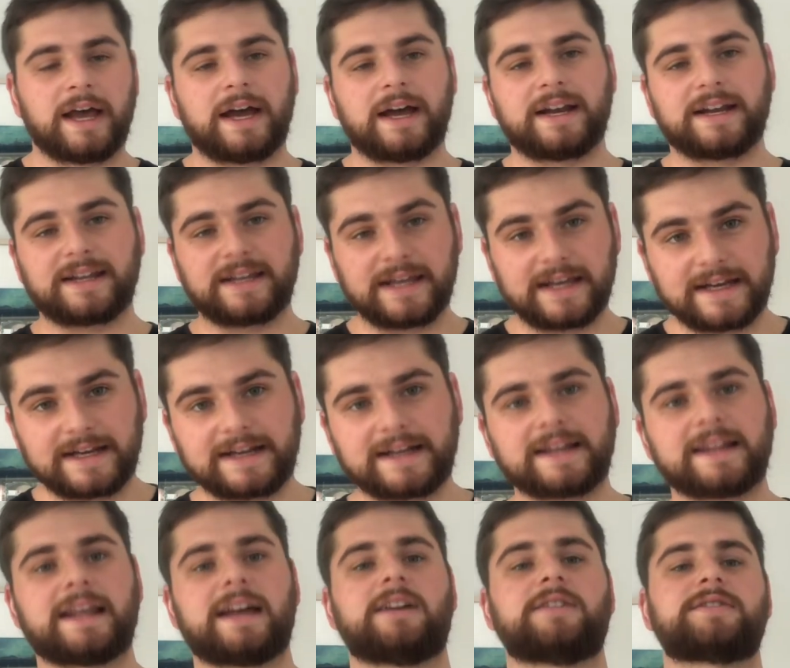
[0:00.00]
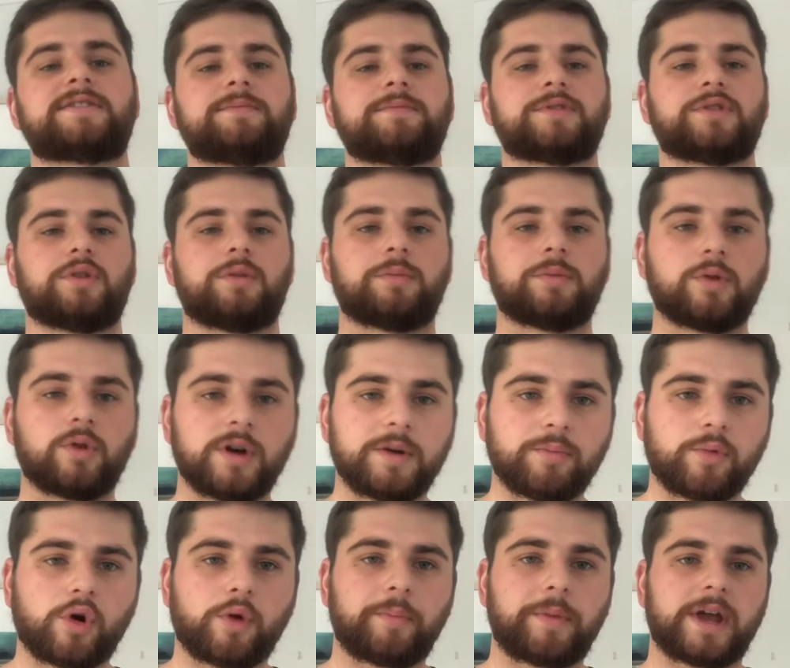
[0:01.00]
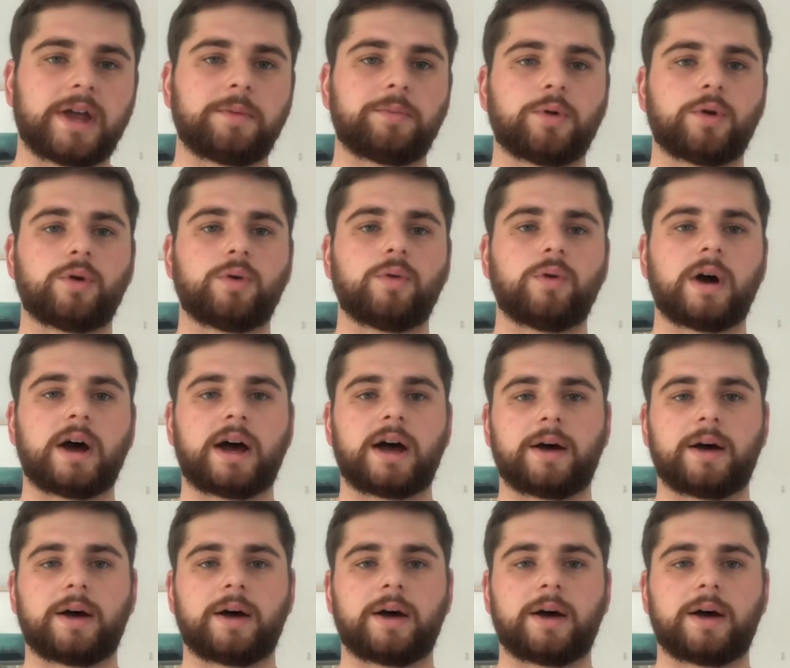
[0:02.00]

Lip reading: It again allows them to employ more people.